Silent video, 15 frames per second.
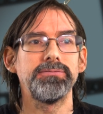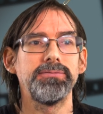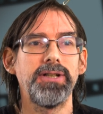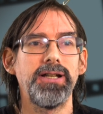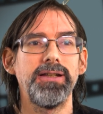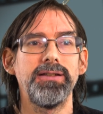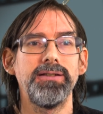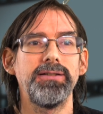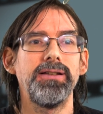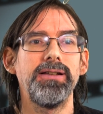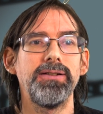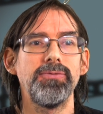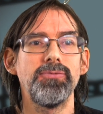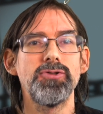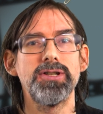like,
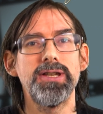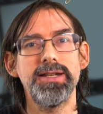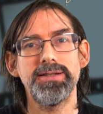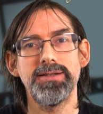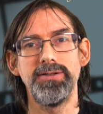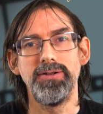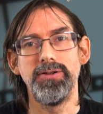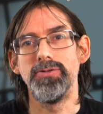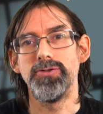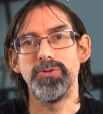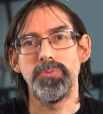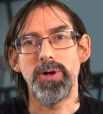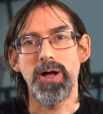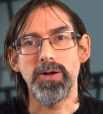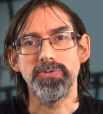it was less than
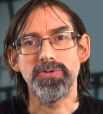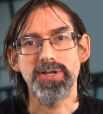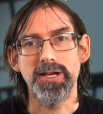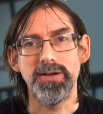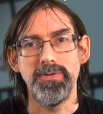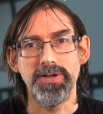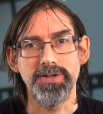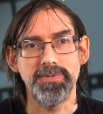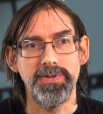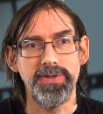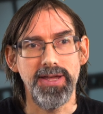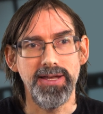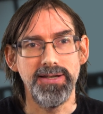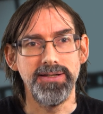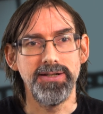£100 anyways when
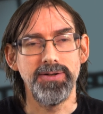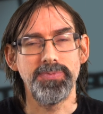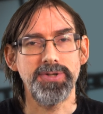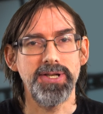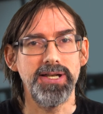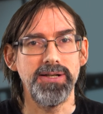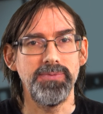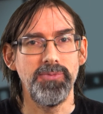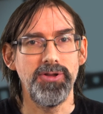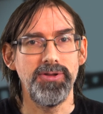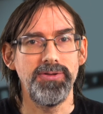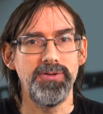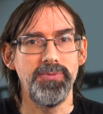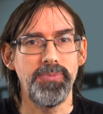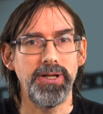they ended up sending
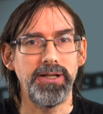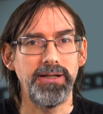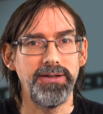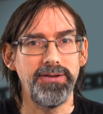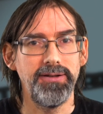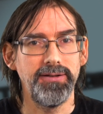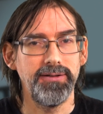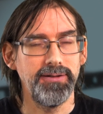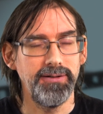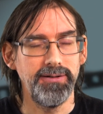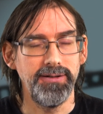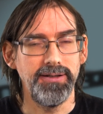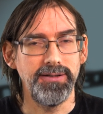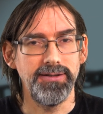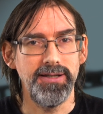the bill in
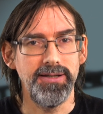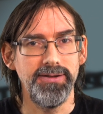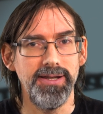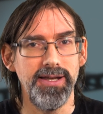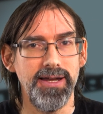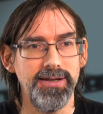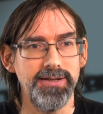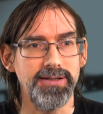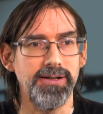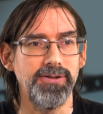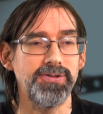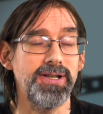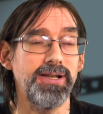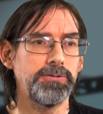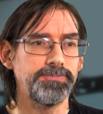the end.
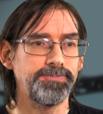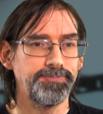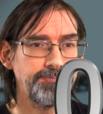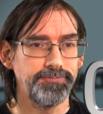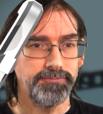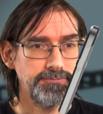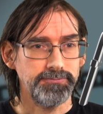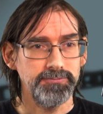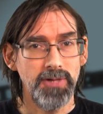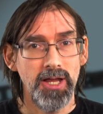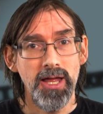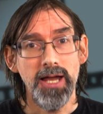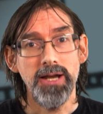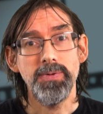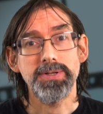So
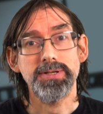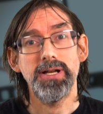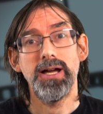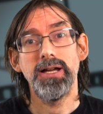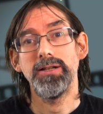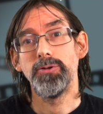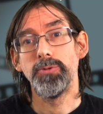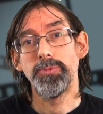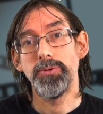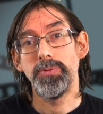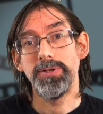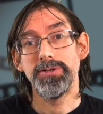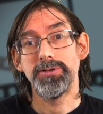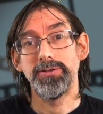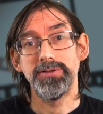anyways, I hope you
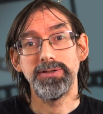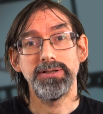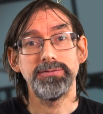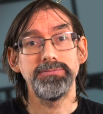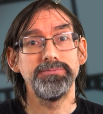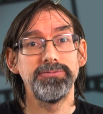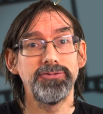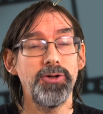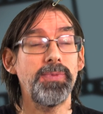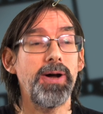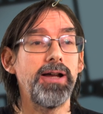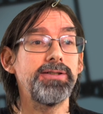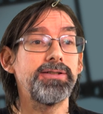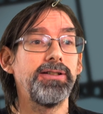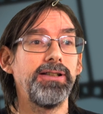enjoyed that trip.
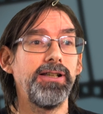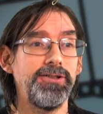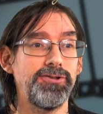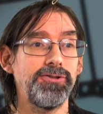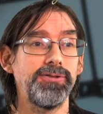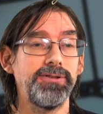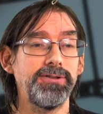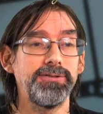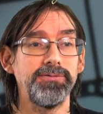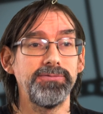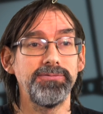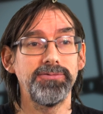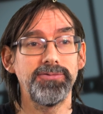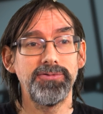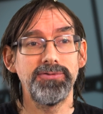I certainly enjoyed it.
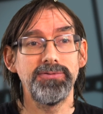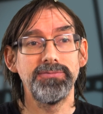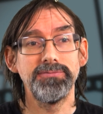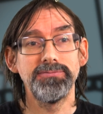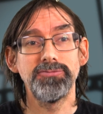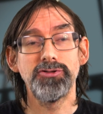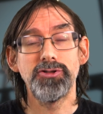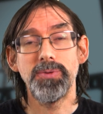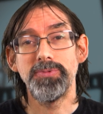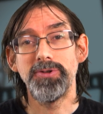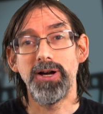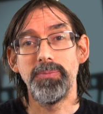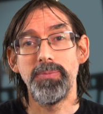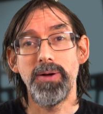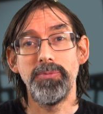Trip
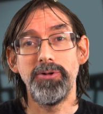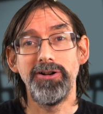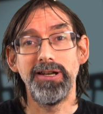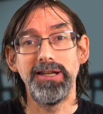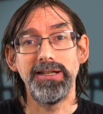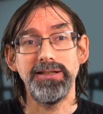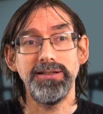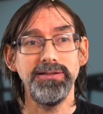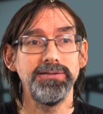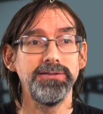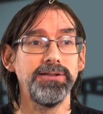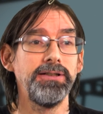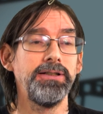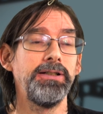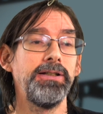down memory lane,
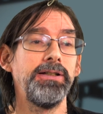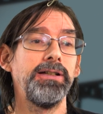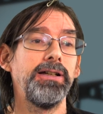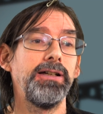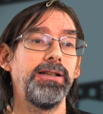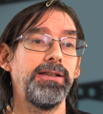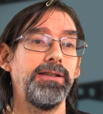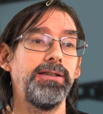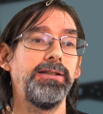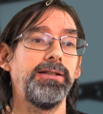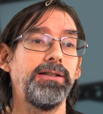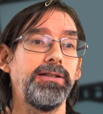and